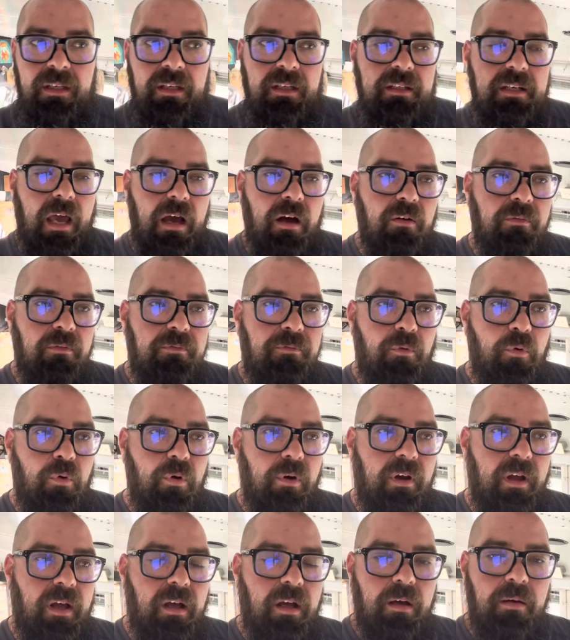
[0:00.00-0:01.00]
Now,
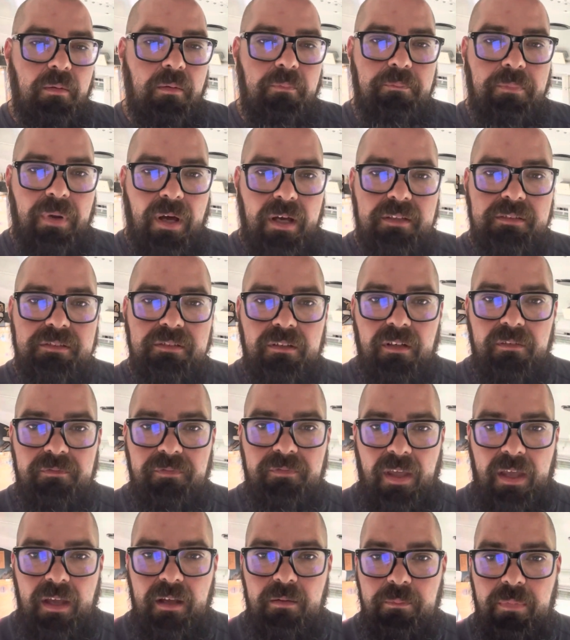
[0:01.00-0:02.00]
for a bus or a
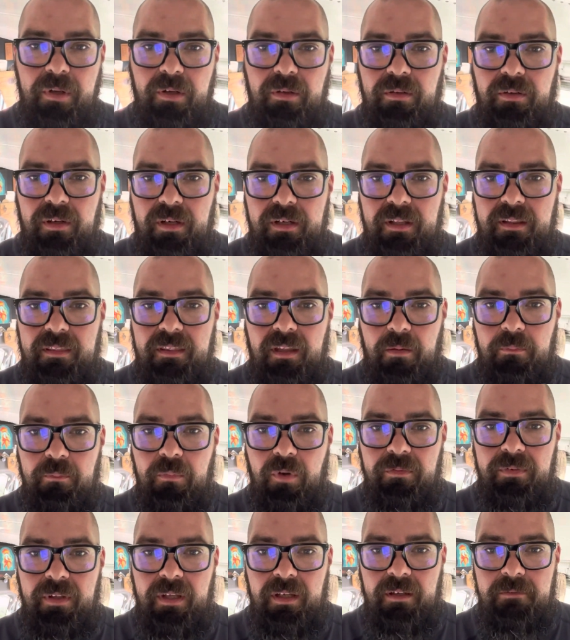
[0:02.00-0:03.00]
van build or anything
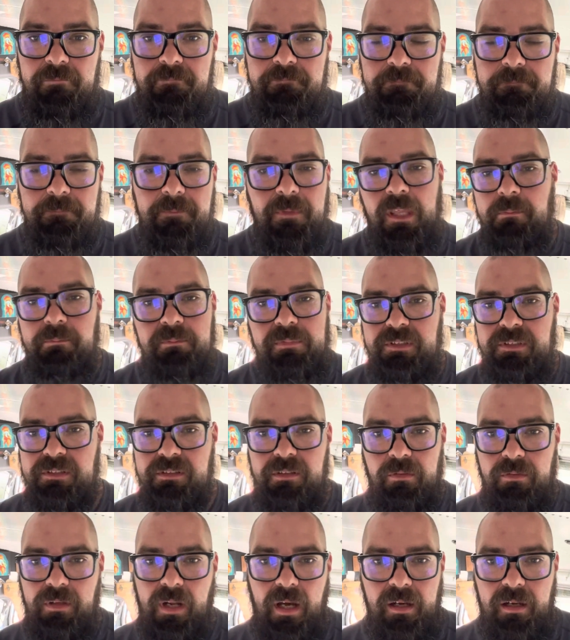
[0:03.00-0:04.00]
moving,
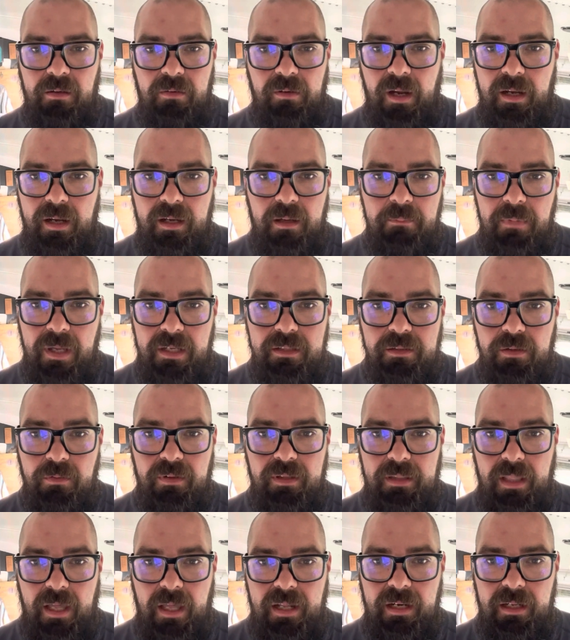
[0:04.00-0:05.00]
still not going to recommend
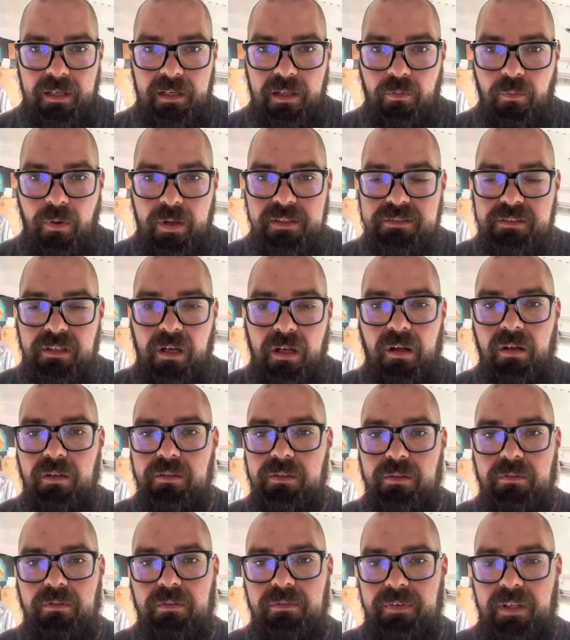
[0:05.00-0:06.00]
doing that anyways. I'll
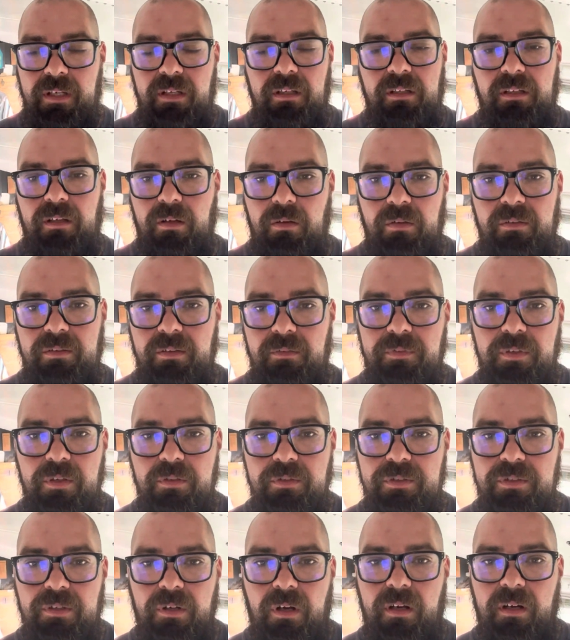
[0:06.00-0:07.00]
do a video in the
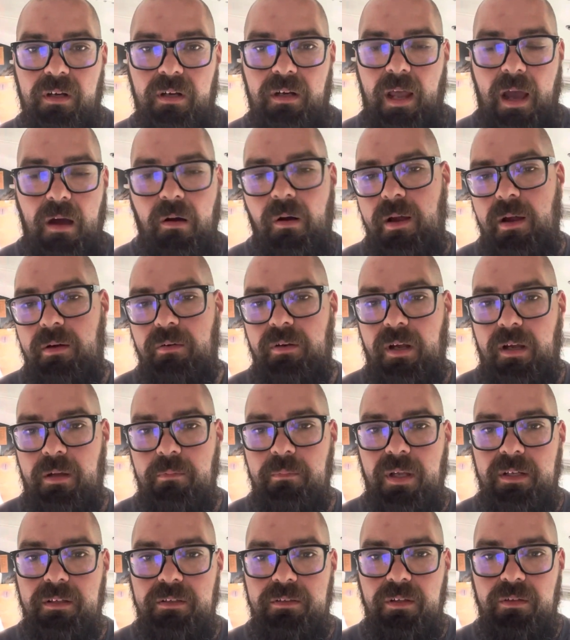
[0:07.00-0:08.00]
future on how I
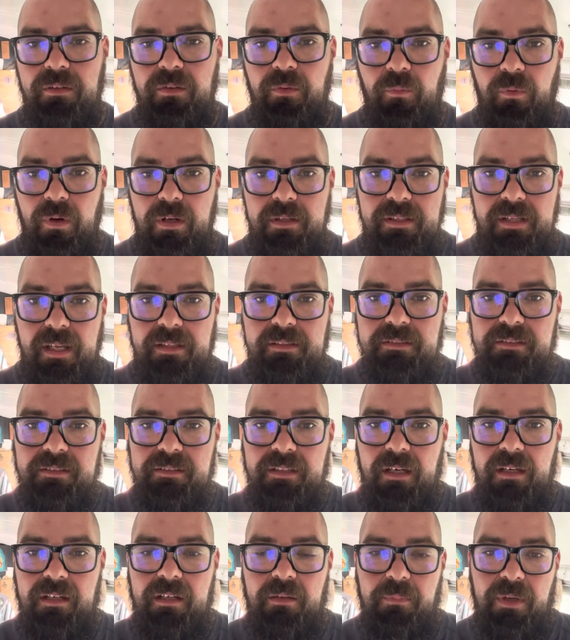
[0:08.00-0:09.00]
recommend to do the 110
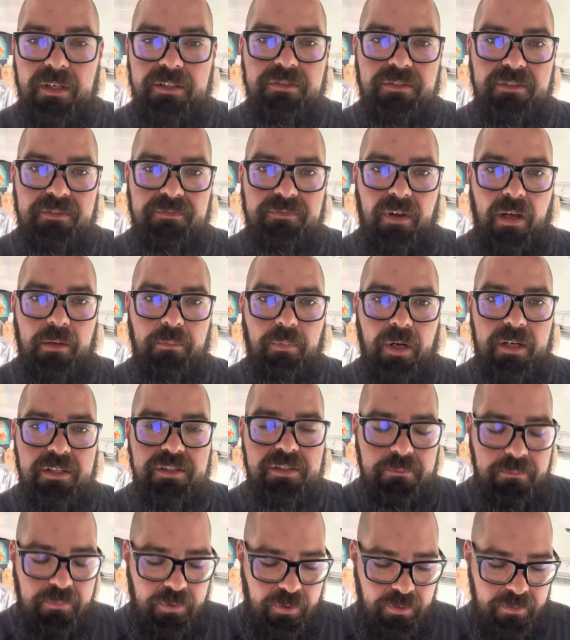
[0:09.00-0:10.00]
side to make sure it's
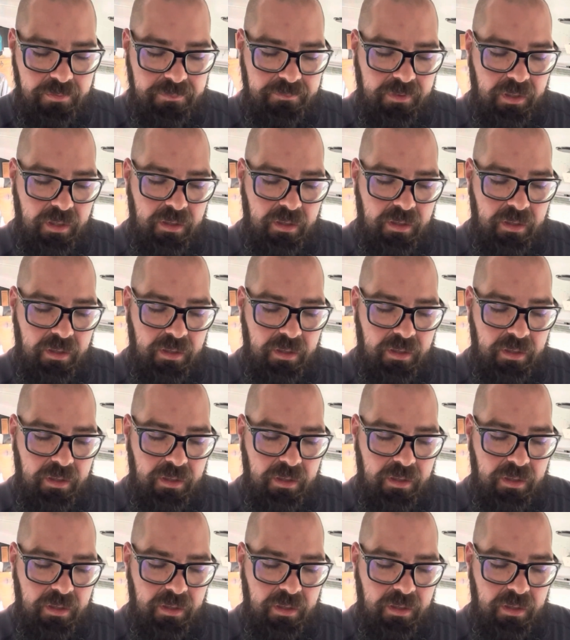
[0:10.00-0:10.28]
vibration proof.